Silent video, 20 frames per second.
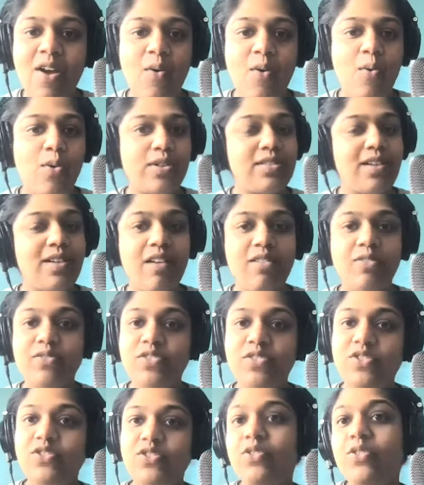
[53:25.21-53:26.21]
Or
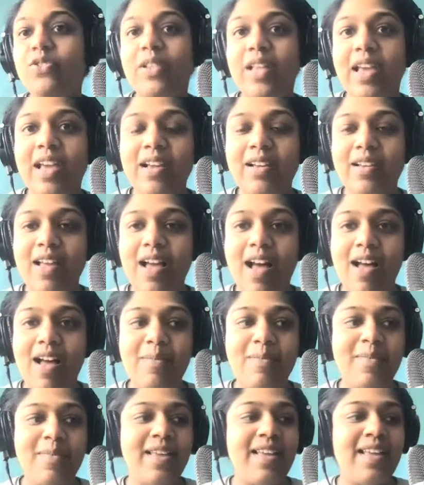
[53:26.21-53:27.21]
Donald Sterling.
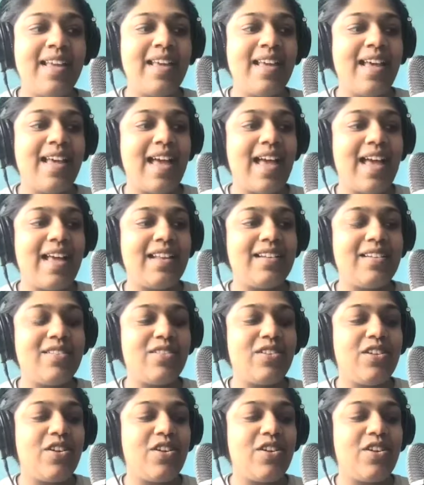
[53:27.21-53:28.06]
And I